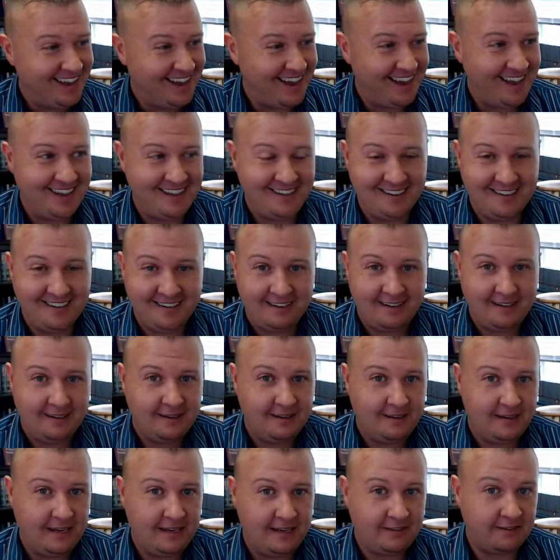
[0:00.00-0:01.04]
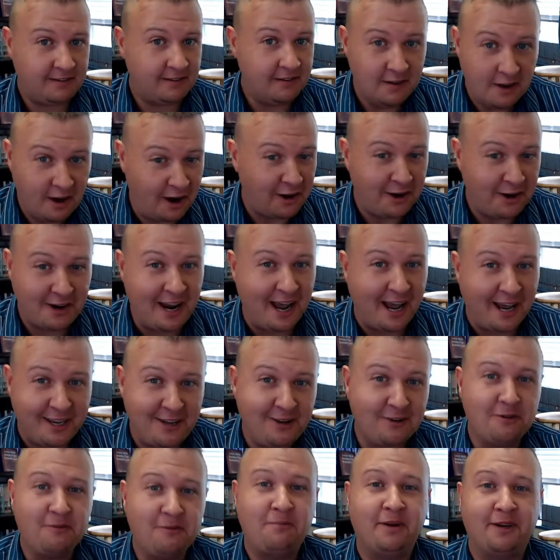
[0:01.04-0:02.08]
And it's not an
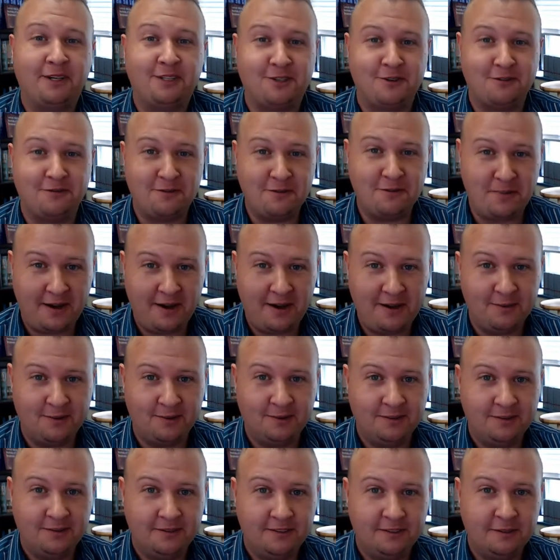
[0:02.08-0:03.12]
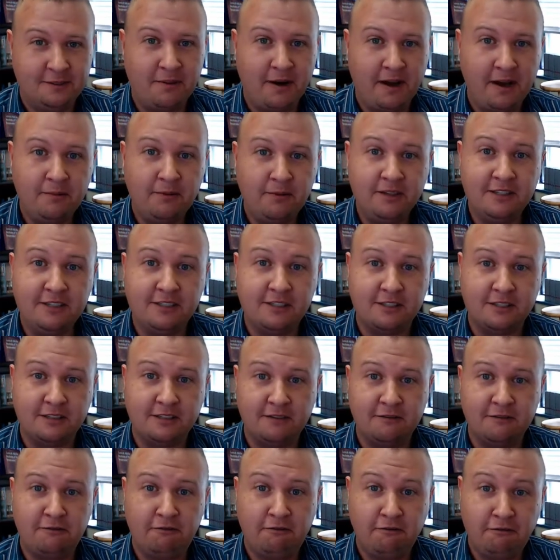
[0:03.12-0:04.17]
accurate picture of the Bible. The Bible is
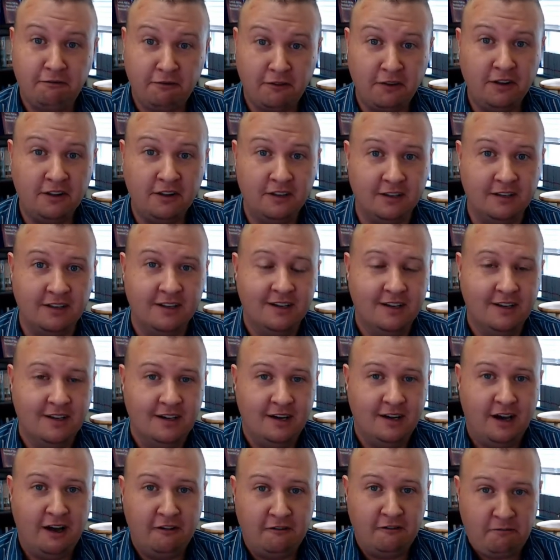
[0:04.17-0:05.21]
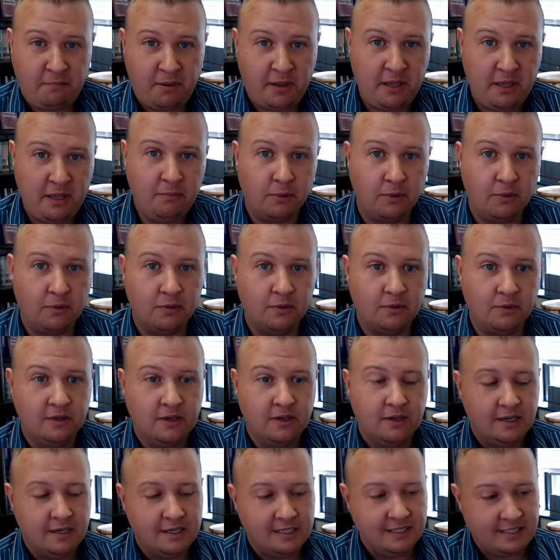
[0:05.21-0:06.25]
full of people
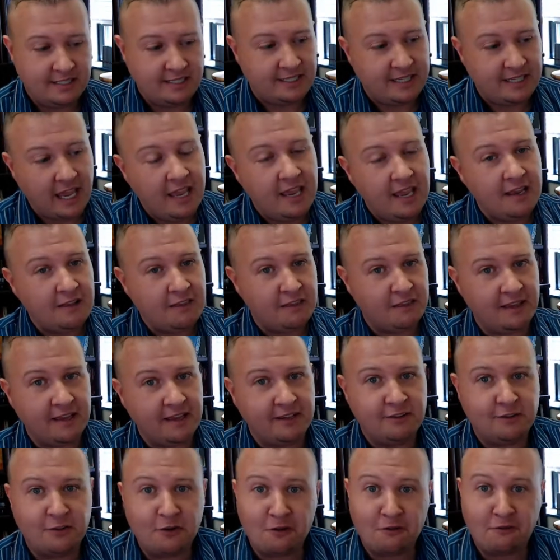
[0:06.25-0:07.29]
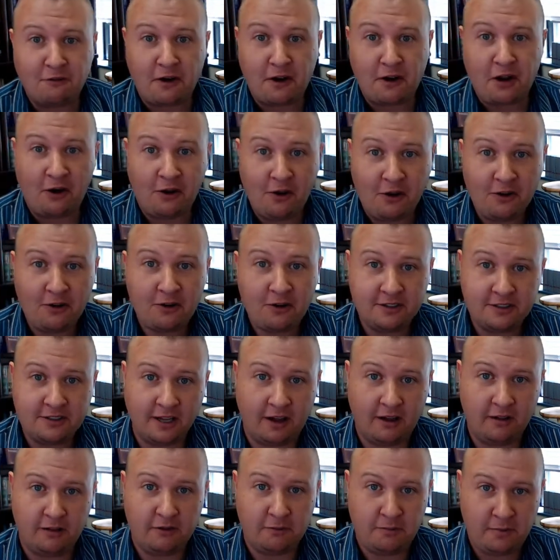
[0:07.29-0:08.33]
saying things that are very hard
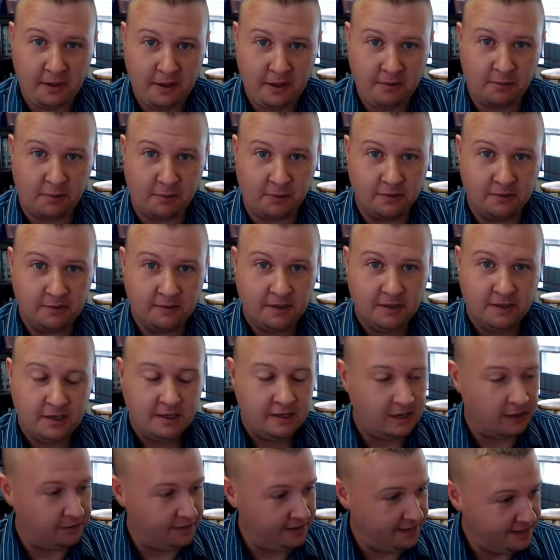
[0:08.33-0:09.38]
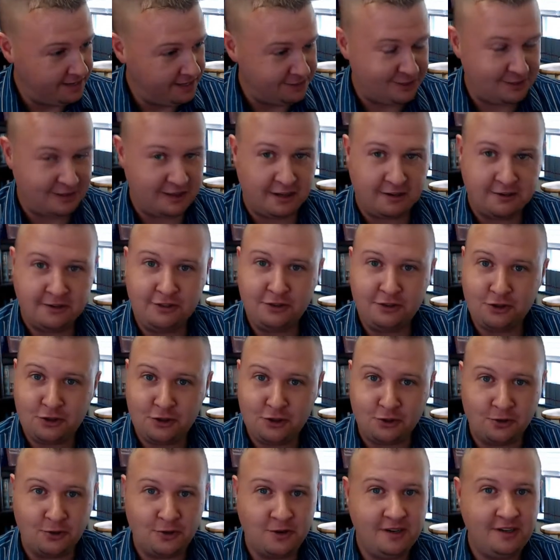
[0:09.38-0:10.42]
to other people. Now, yes, there is
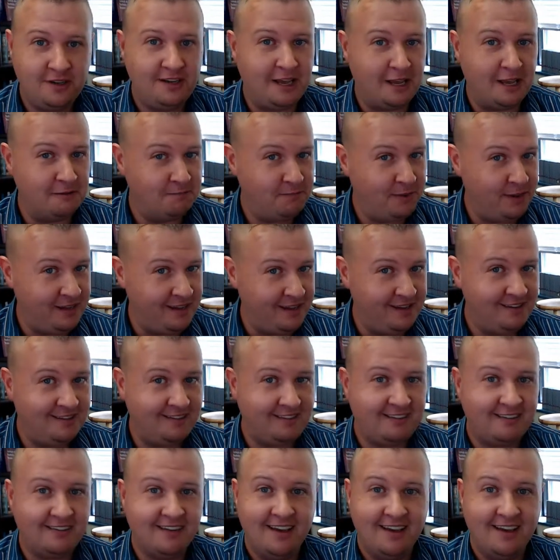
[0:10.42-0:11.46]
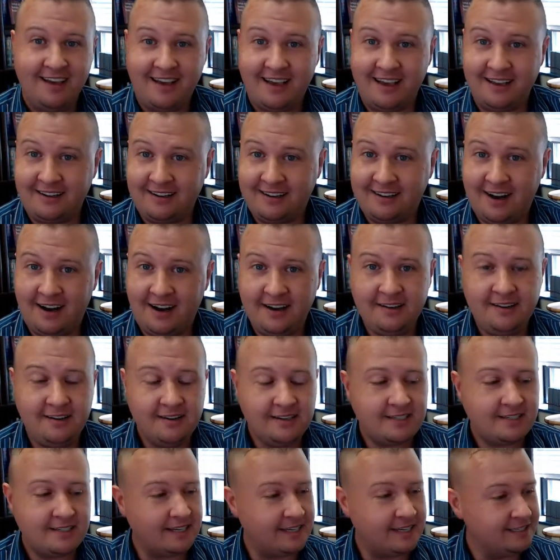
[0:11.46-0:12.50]
joy and peace and
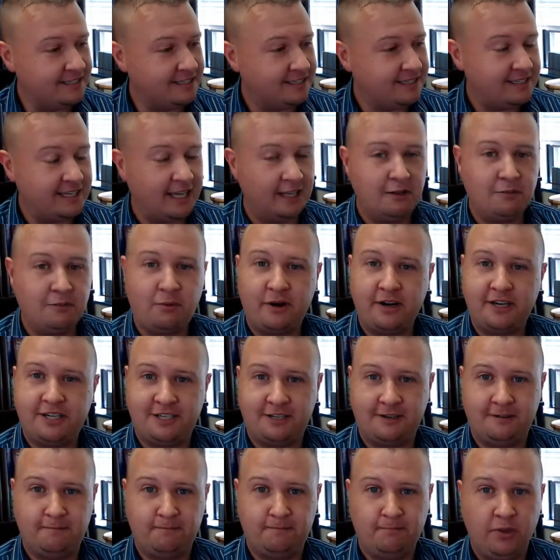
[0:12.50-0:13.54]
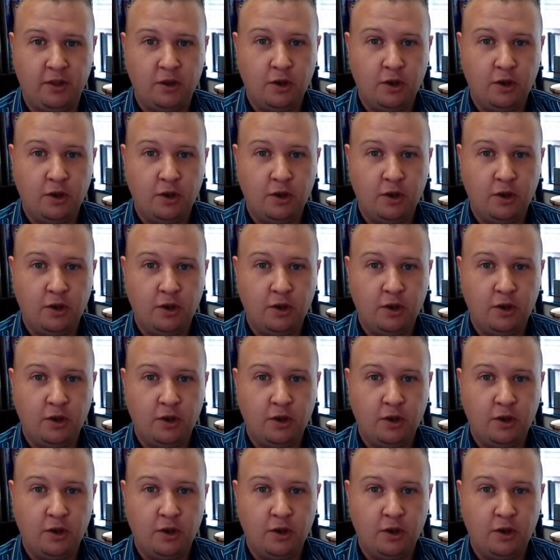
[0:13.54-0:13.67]
kindness and celebration.